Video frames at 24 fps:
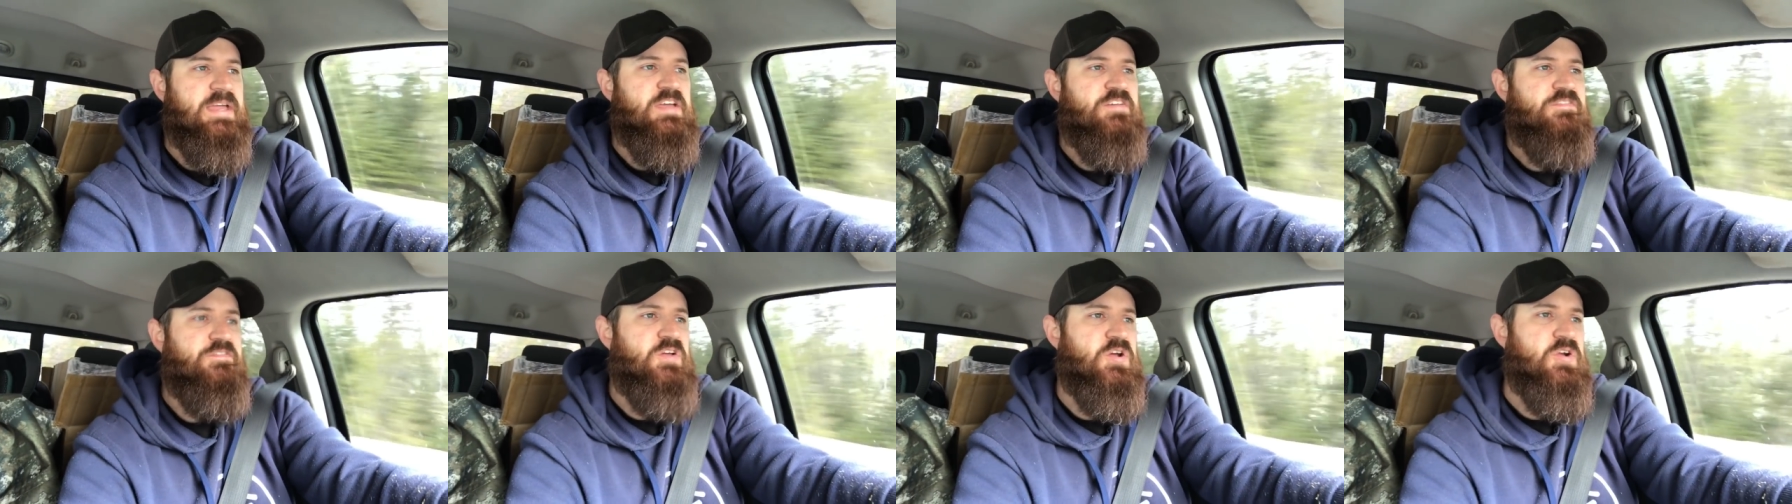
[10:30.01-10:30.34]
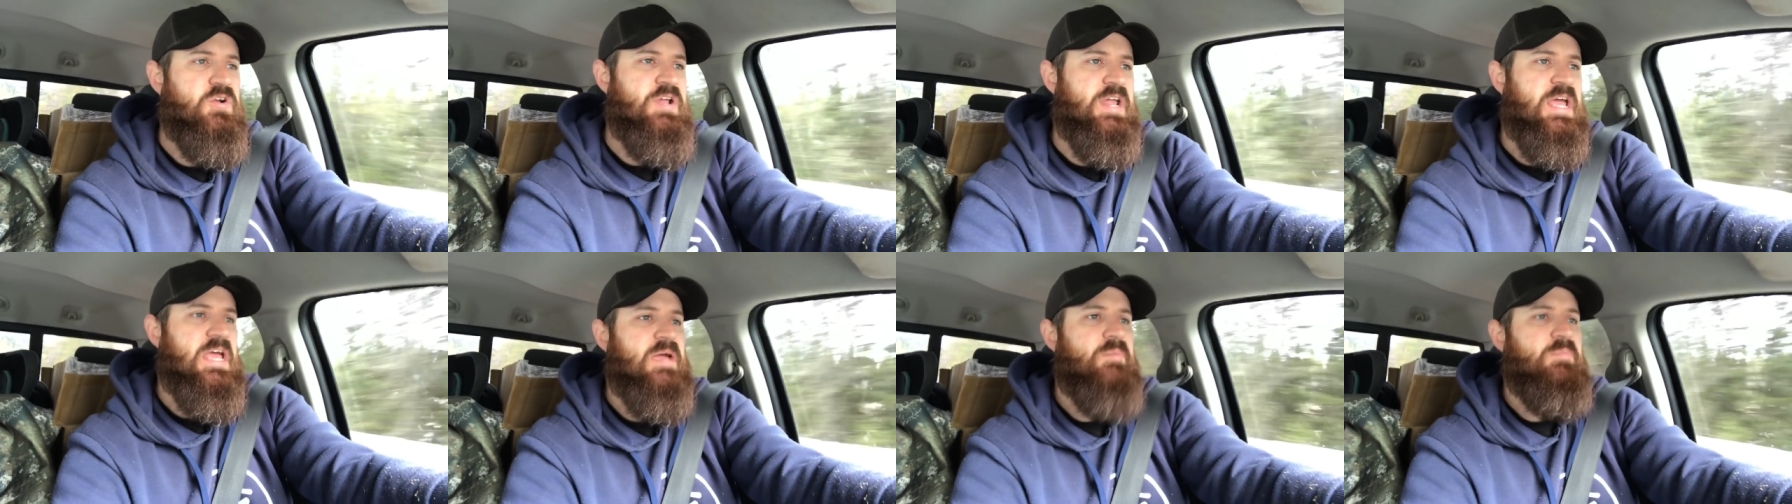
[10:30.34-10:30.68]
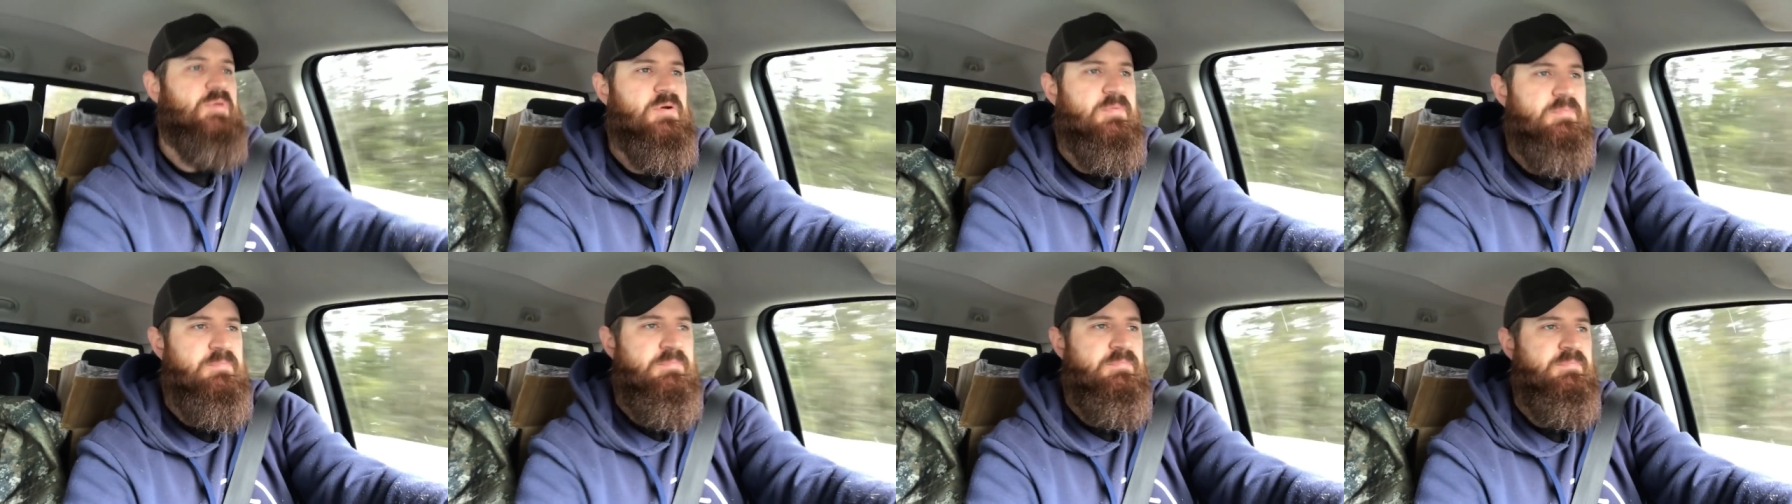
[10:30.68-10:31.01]
If your
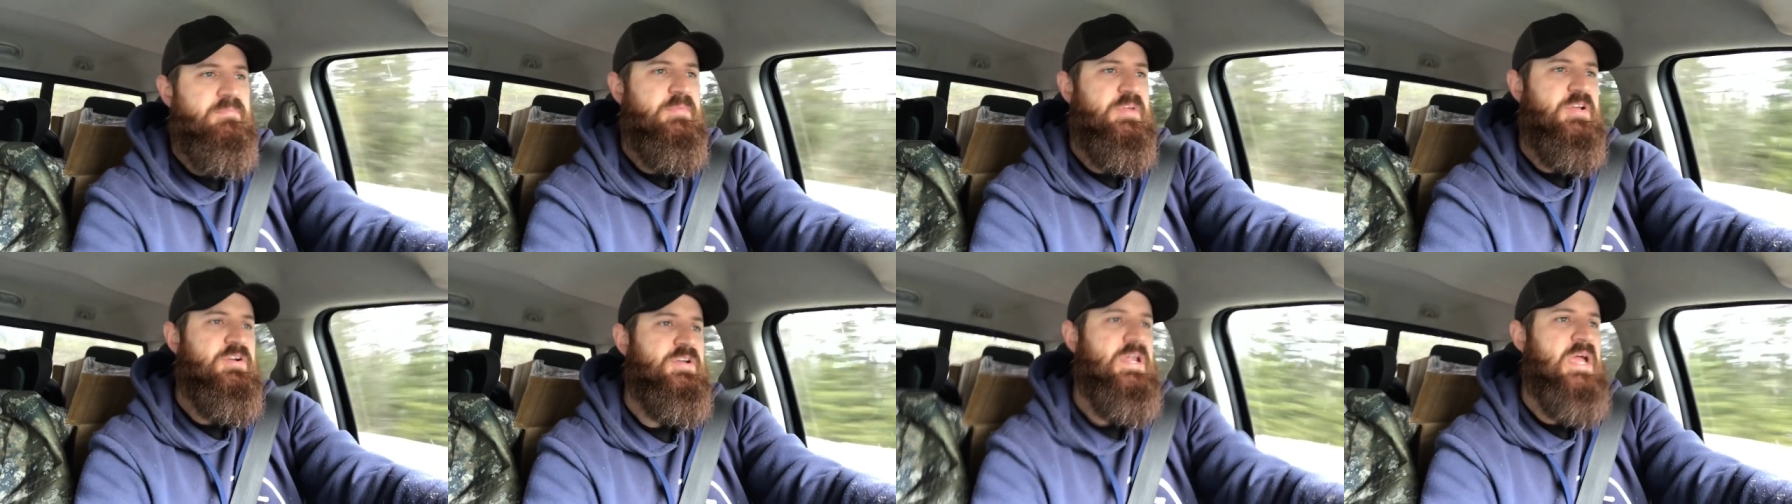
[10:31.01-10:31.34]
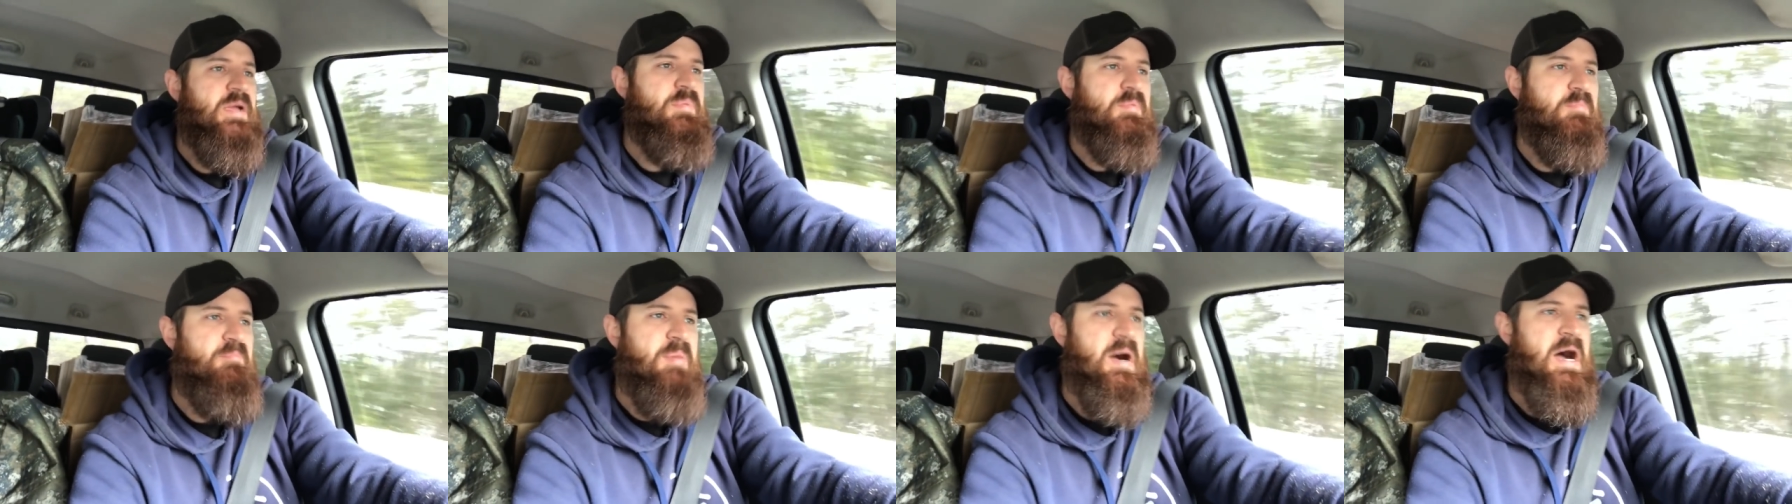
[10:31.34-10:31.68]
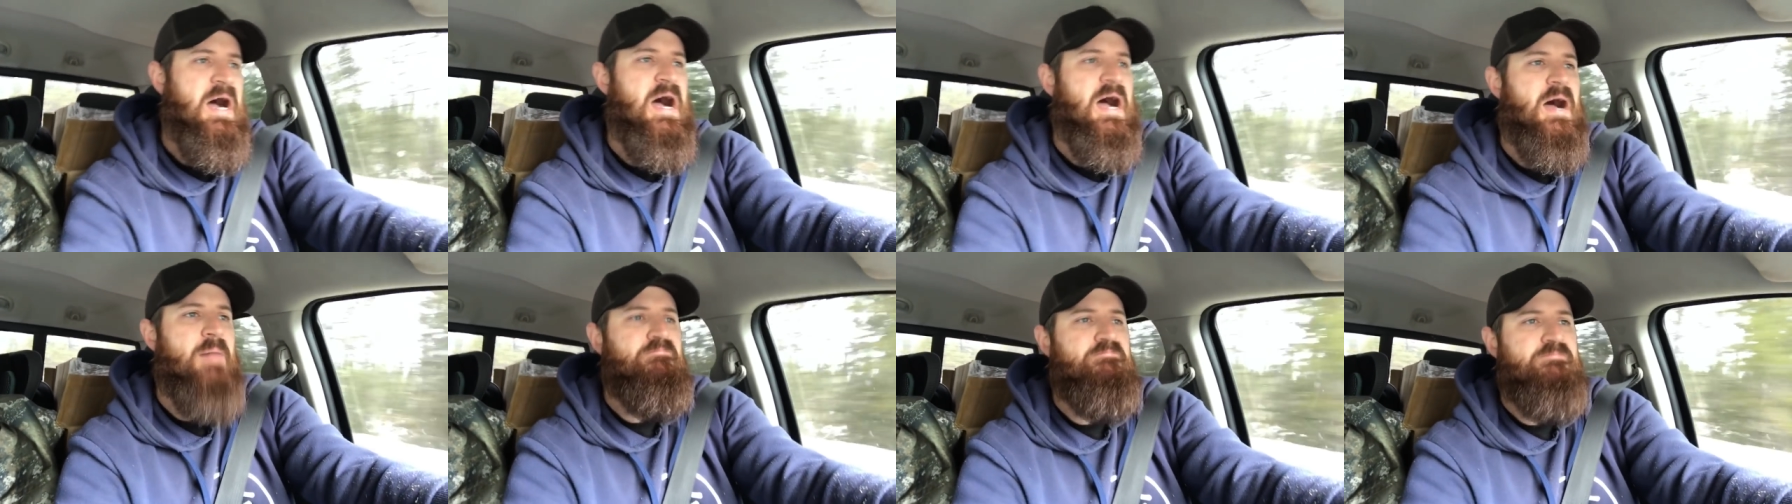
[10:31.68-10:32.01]
neighbor
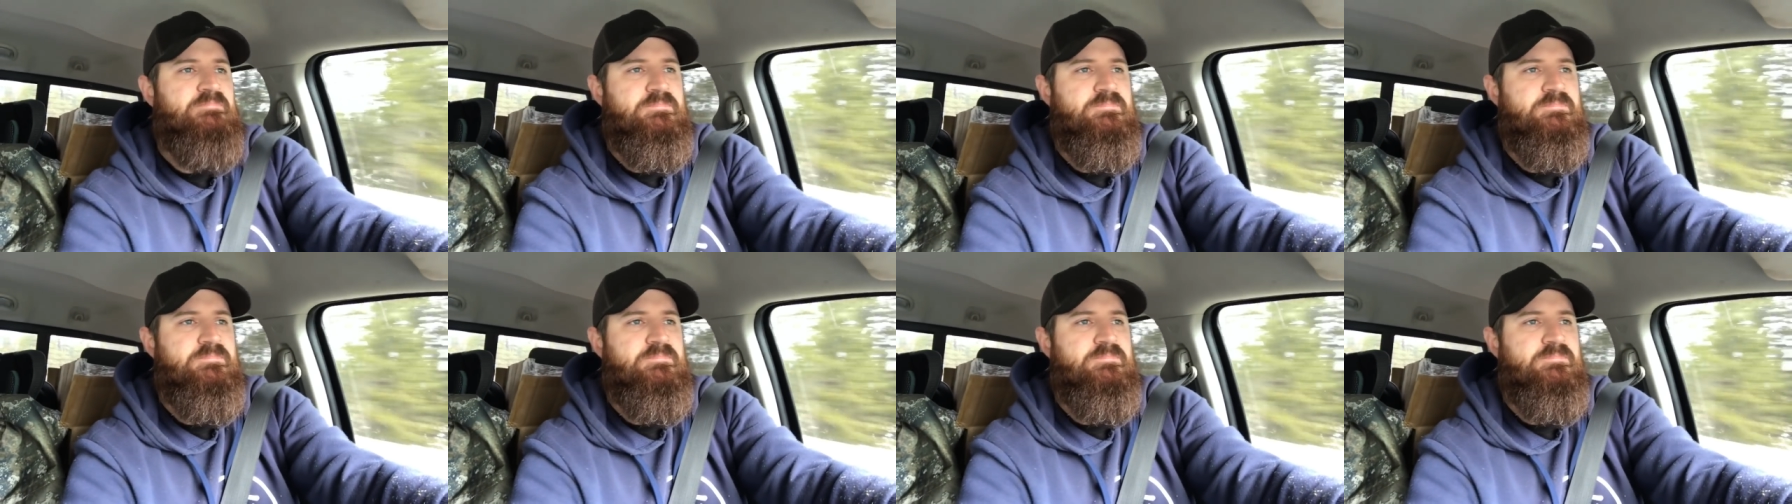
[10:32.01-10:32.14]
Bob,